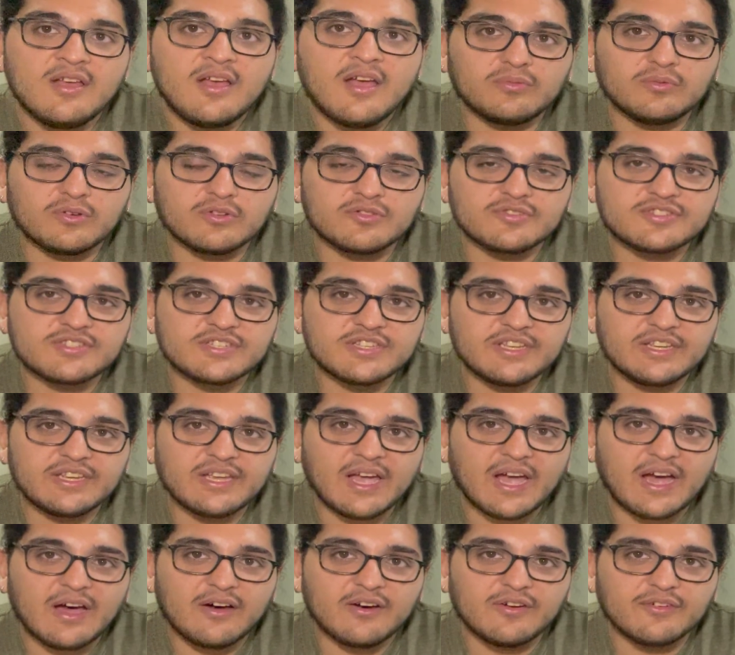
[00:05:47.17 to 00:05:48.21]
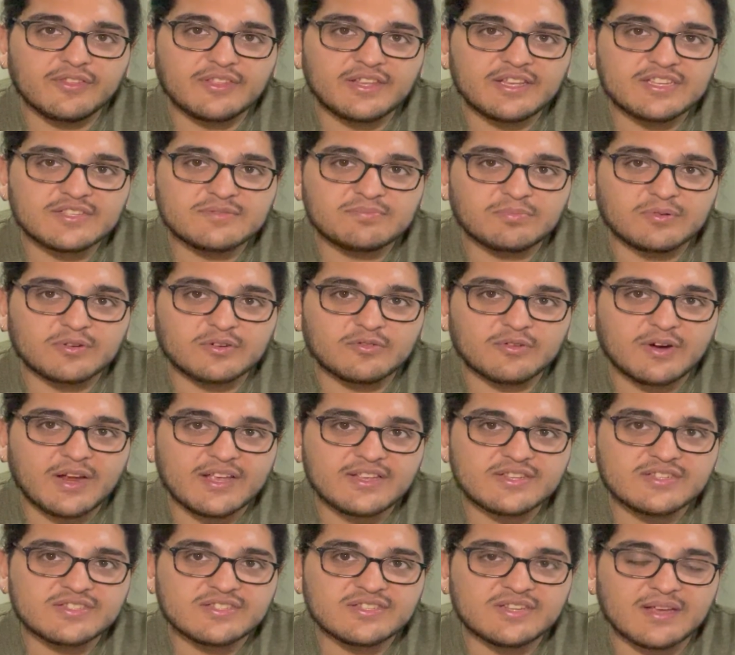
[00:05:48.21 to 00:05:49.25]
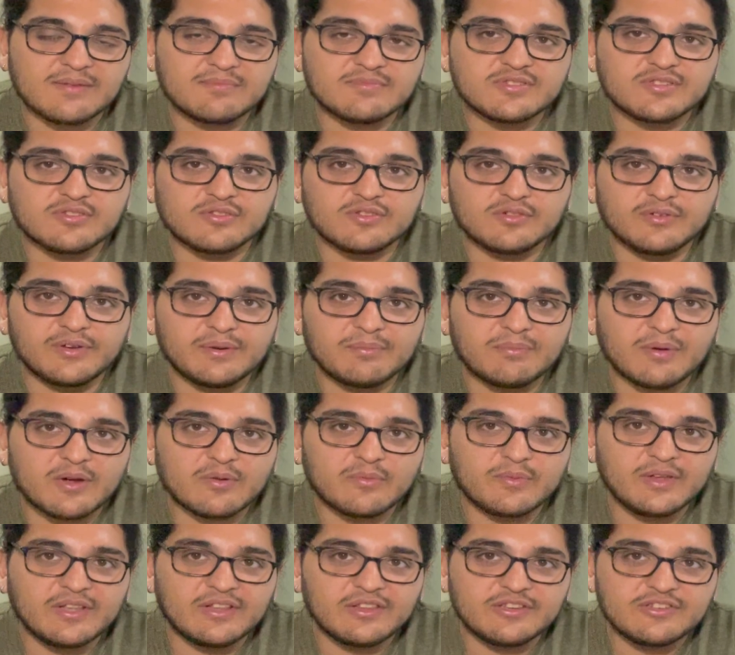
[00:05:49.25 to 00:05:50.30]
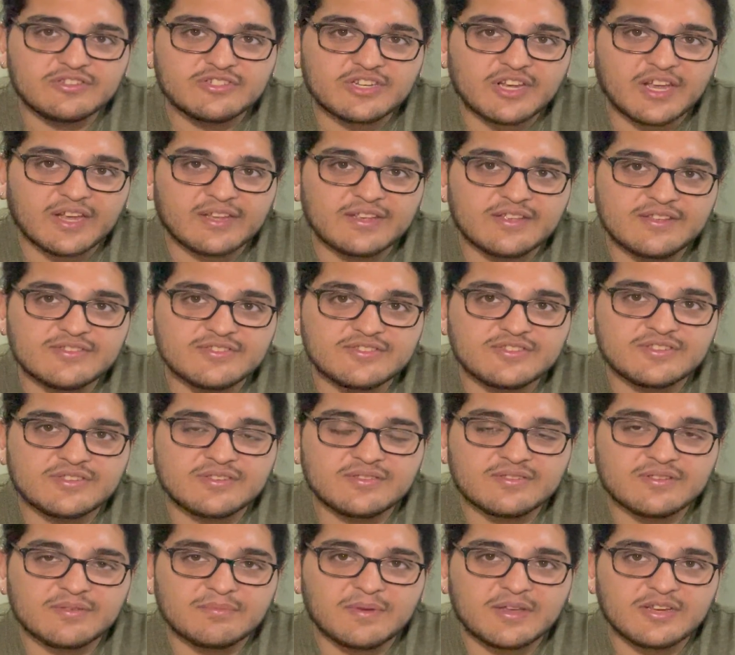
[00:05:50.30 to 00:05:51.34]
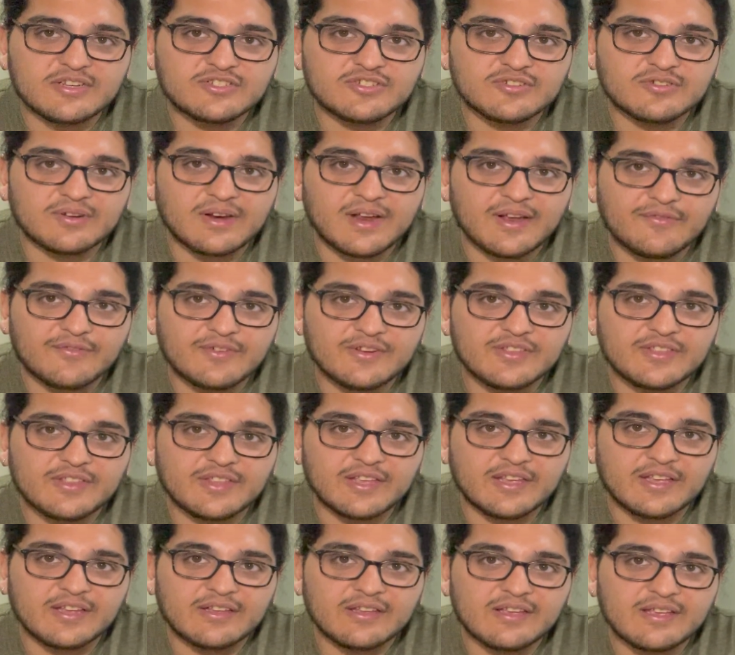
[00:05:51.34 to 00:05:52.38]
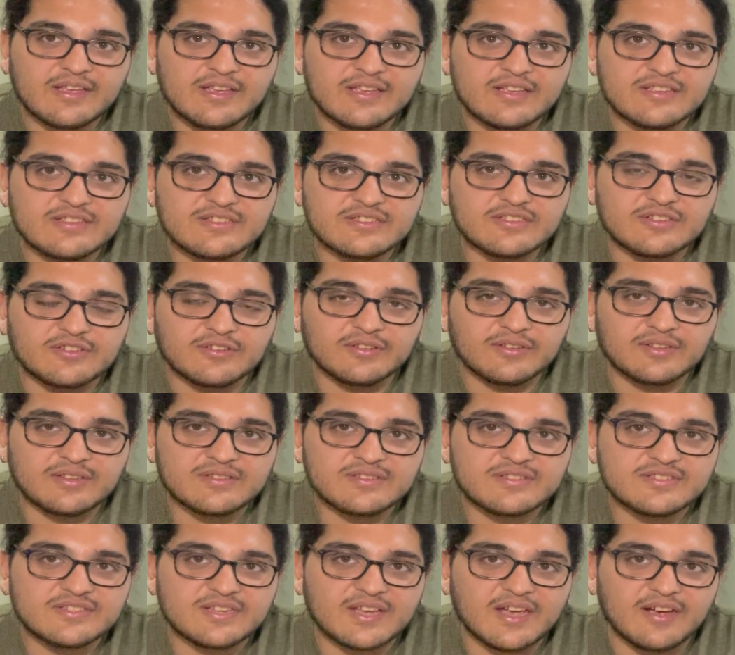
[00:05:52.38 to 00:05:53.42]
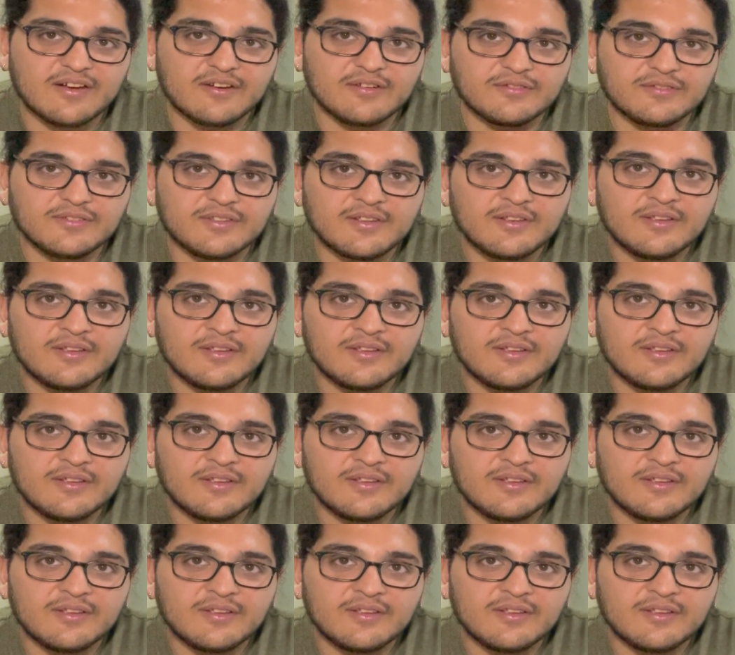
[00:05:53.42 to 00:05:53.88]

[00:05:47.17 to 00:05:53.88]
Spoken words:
We'll see how things progress. I'm still doing my weekly check-ins to make sure everything is good and sound,